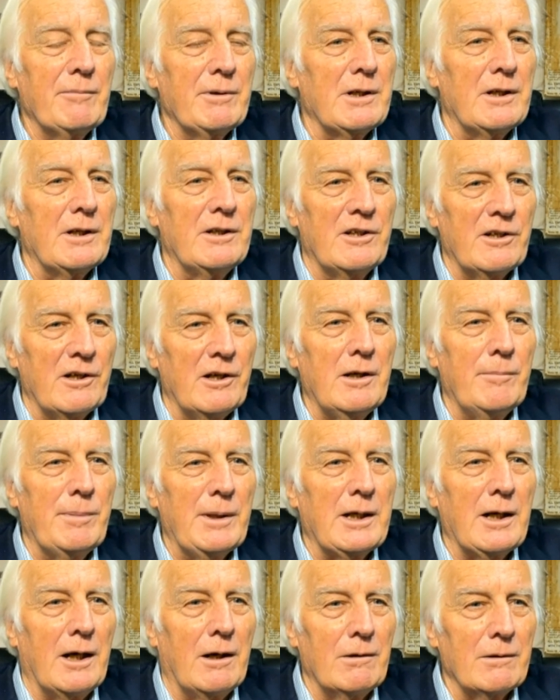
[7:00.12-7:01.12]
end up with a dirty
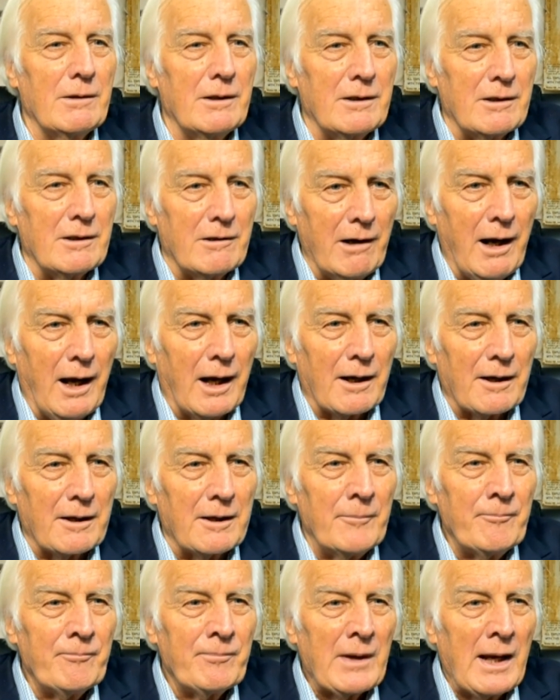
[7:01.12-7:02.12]
big hole in the ground.